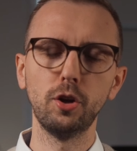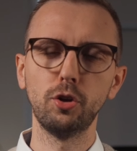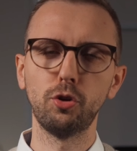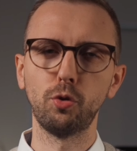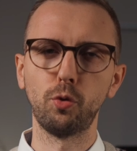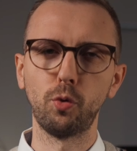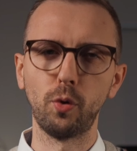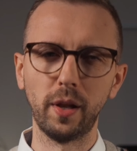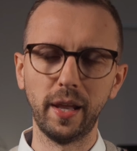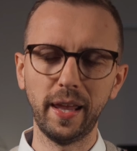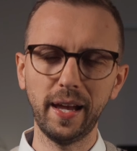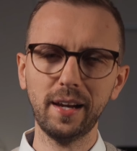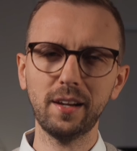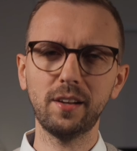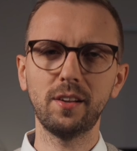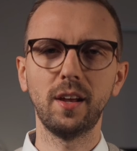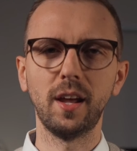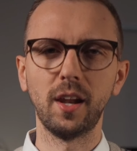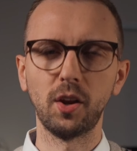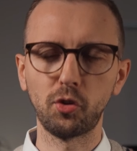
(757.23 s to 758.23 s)
to
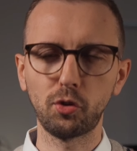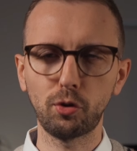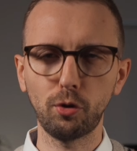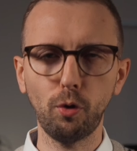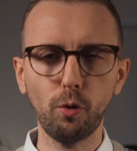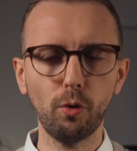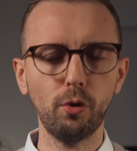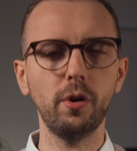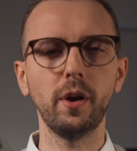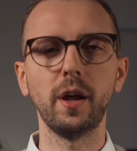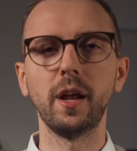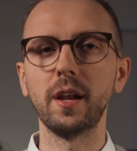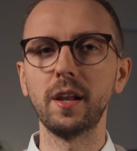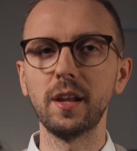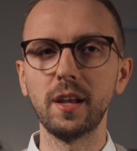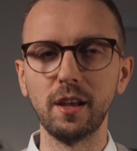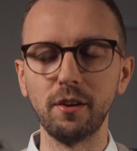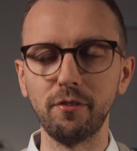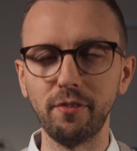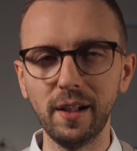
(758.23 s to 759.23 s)
collect and store and
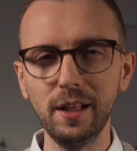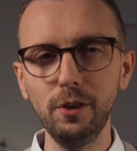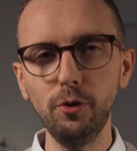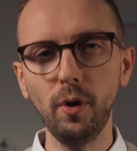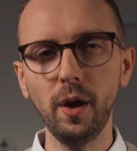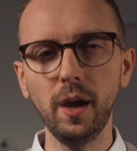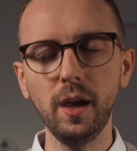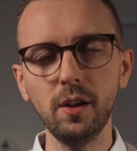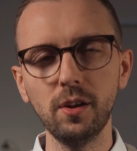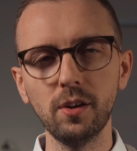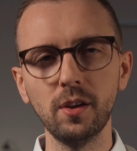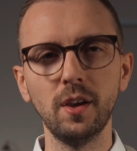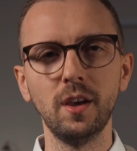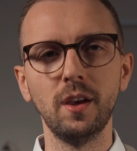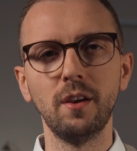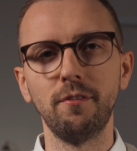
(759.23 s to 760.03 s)
evaluate